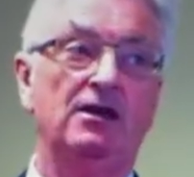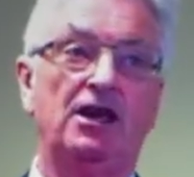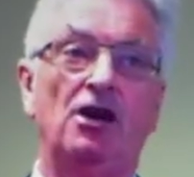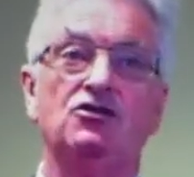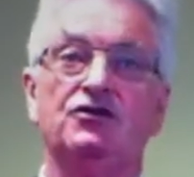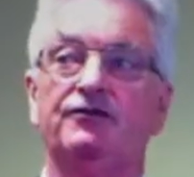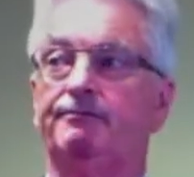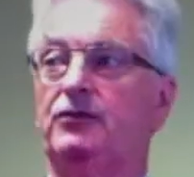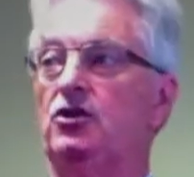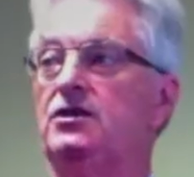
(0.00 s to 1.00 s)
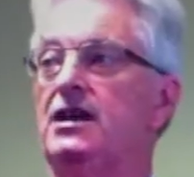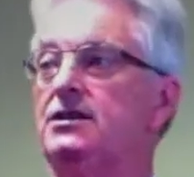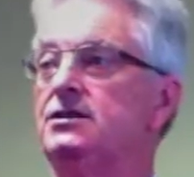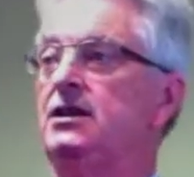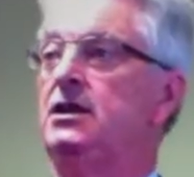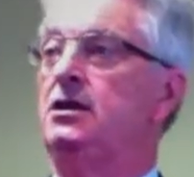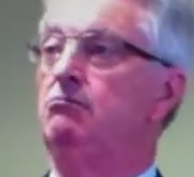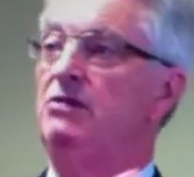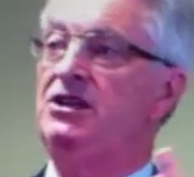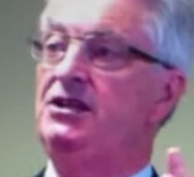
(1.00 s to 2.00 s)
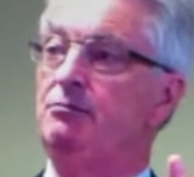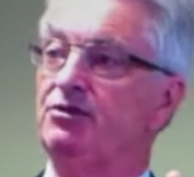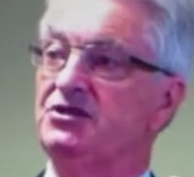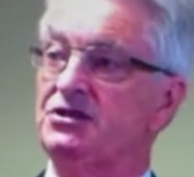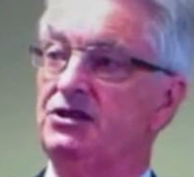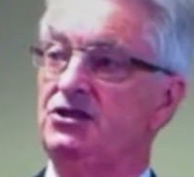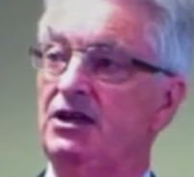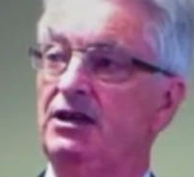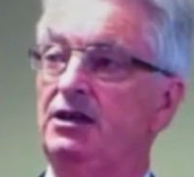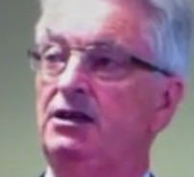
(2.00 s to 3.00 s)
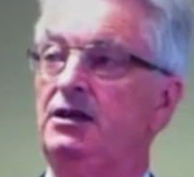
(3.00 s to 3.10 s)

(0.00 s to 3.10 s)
Codes of conduct, meeting procedure,